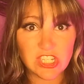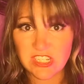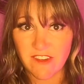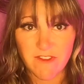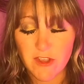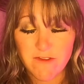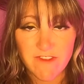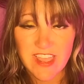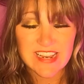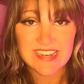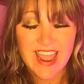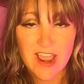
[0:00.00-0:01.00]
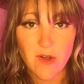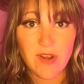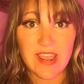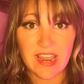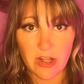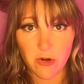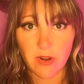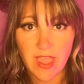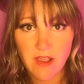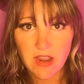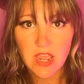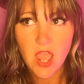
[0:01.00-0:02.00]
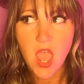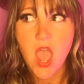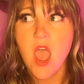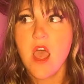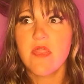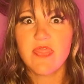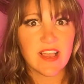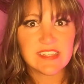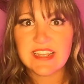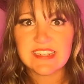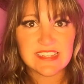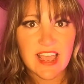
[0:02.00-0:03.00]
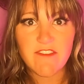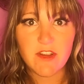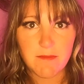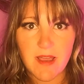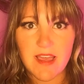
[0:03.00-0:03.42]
just a few feet down in Carroll County, that's going to save your